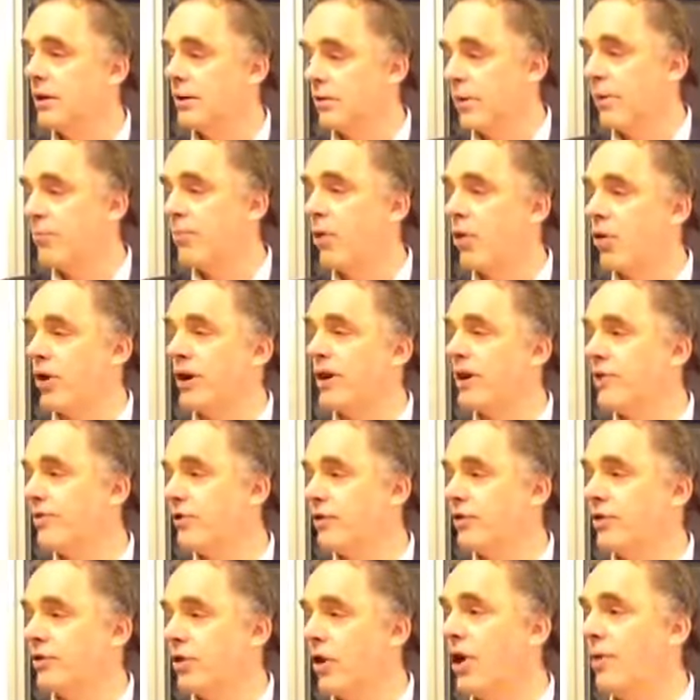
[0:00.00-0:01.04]
the reporting of
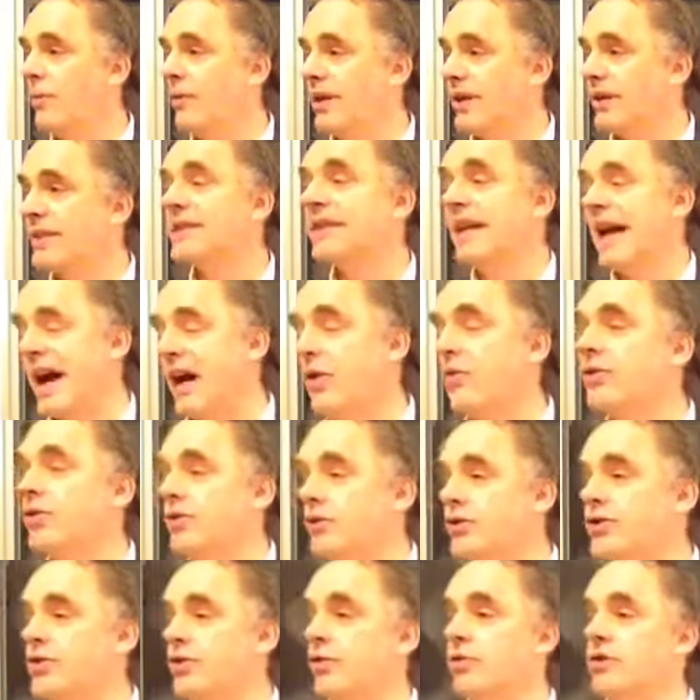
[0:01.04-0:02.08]
your dominance
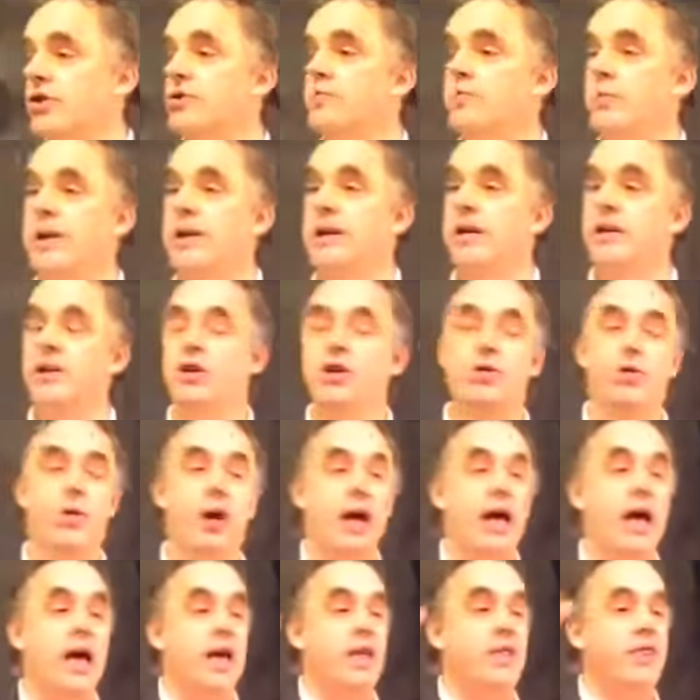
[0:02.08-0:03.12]
counter, so to speak, to
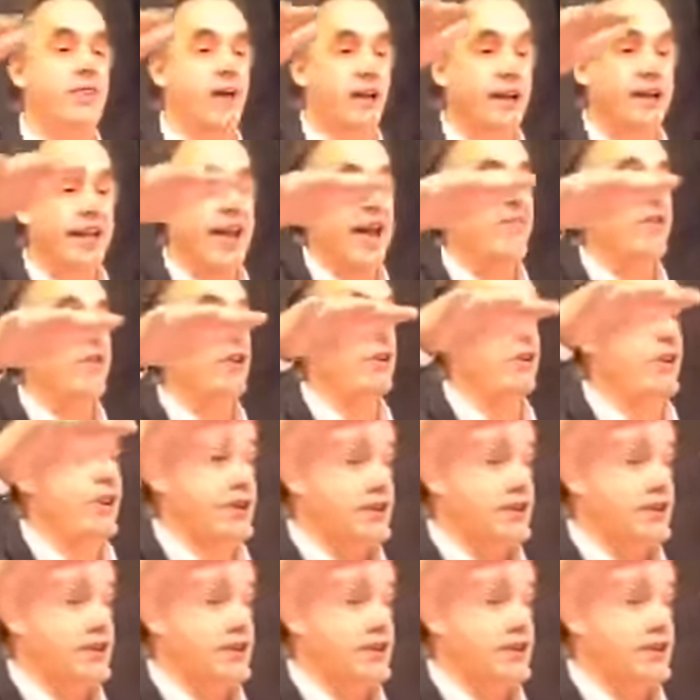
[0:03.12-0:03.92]
the level